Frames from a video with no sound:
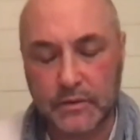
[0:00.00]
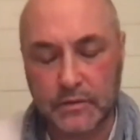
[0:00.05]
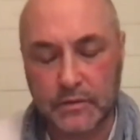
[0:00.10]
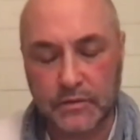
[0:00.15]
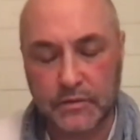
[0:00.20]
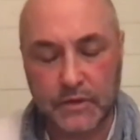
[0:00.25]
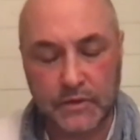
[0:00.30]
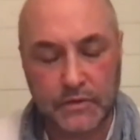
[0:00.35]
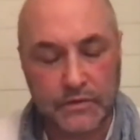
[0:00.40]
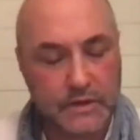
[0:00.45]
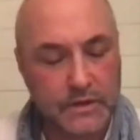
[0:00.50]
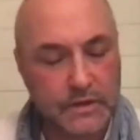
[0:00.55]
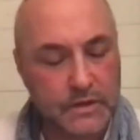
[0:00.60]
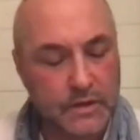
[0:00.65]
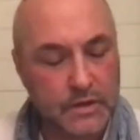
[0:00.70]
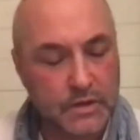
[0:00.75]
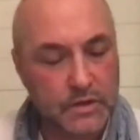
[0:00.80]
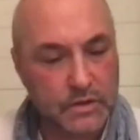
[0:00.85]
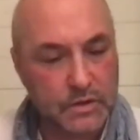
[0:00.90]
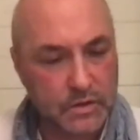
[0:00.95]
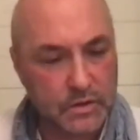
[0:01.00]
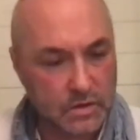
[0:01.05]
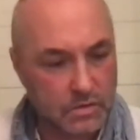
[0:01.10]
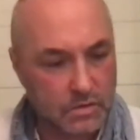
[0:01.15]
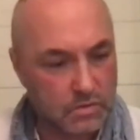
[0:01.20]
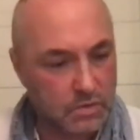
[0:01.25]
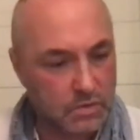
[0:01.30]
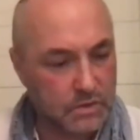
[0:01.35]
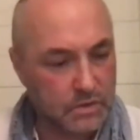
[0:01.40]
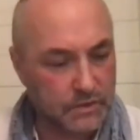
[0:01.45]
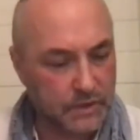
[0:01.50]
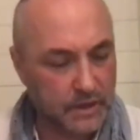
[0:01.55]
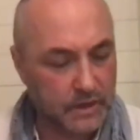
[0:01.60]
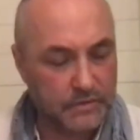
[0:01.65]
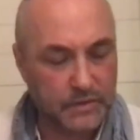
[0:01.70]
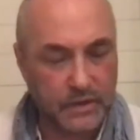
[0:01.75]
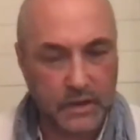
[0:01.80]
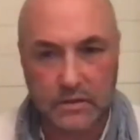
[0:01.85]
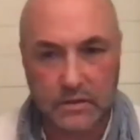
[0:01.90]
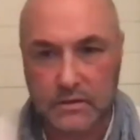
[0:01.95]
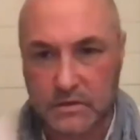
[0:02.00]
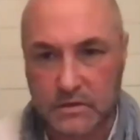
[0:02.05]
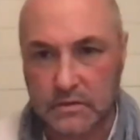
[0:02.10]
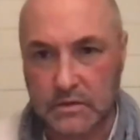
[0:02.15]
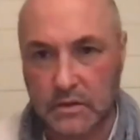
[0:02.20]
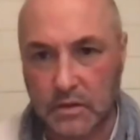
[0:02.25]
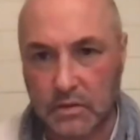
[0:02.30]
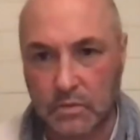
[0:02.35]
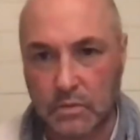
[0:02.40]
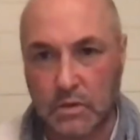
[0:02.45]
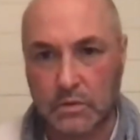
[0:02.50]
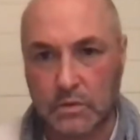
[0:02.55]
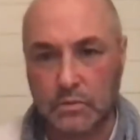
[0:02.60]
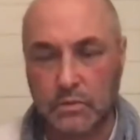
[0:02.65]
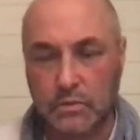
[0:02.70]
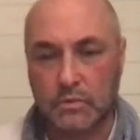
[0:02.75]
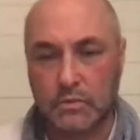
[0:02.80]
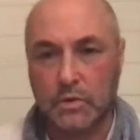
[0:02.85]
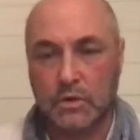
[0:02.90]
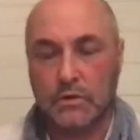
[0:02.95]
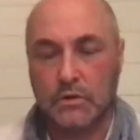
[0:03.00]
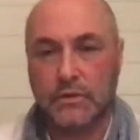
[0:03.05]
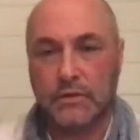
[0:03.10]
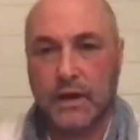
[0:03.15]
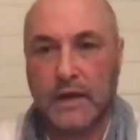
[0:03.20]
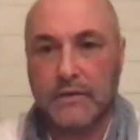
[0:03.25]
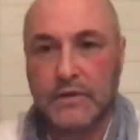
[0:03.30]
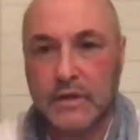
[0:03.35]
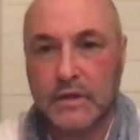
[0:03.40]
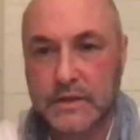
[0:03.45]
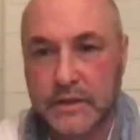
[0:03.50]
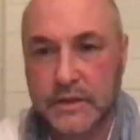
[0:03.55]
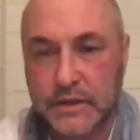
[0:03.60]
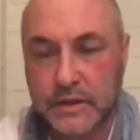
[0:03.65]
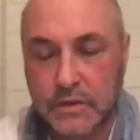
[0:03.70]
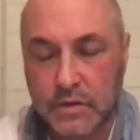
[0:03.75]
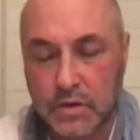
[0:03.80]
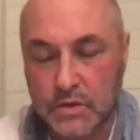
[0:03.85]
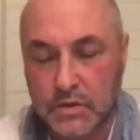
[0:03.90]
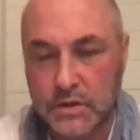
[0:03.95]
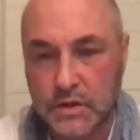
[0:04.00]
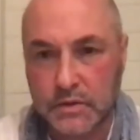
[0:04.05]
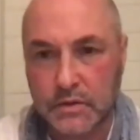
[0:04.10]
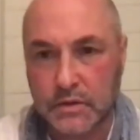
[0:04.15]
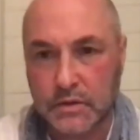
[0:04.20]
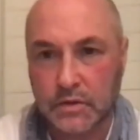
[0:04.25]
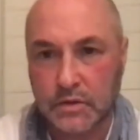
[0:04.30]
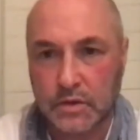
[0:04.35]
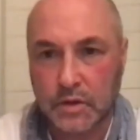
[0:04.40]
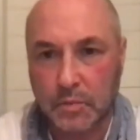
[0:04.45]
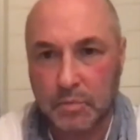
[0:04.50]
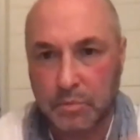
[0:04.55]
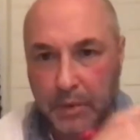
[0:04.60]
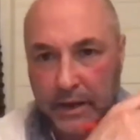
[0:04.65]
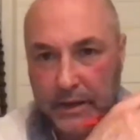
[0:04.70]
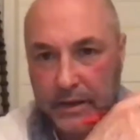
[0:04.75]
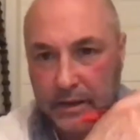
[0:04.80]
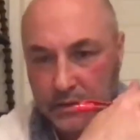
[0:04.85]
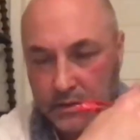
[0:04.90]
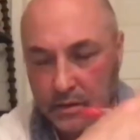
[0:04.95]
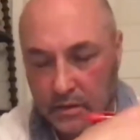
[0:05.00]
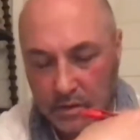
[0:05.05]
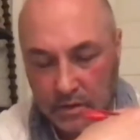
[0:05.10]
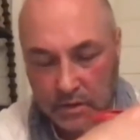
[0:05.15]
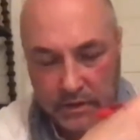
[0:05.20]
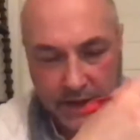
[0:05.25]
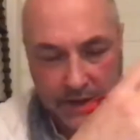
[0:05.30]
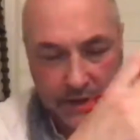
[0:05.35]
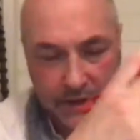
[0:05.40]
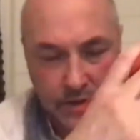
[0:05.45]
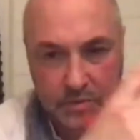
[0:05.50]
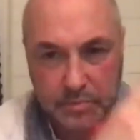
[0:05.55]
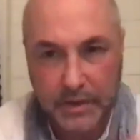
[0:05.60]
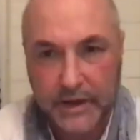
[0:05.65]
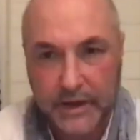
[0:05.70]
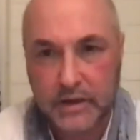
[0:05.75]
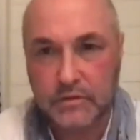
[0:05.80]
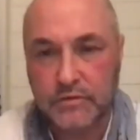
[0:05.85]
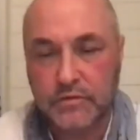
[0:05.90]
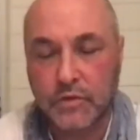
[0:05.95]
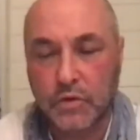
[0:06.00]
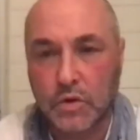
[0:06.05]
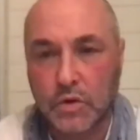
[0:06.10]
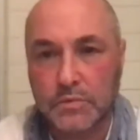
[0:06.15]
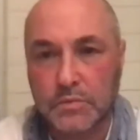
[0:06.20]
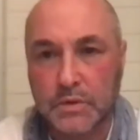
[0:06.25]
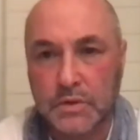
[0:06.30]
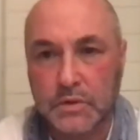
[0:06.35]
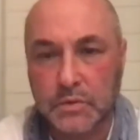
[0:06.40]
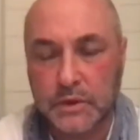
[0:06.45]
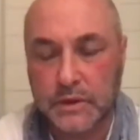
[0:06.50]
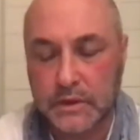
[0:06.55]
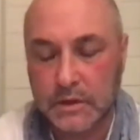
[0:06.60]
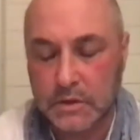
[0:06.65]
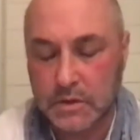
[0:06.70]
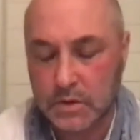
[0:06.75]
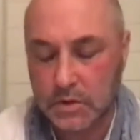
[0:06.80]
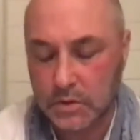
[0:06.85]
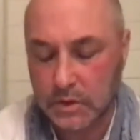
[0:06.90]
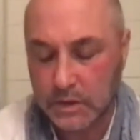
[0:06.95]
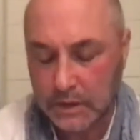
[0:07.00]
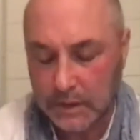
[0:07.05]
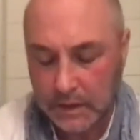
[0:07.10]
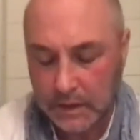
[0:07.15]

50 years ago, one of Havel's, one of Havel's heroes, there are letters back and forth between the two.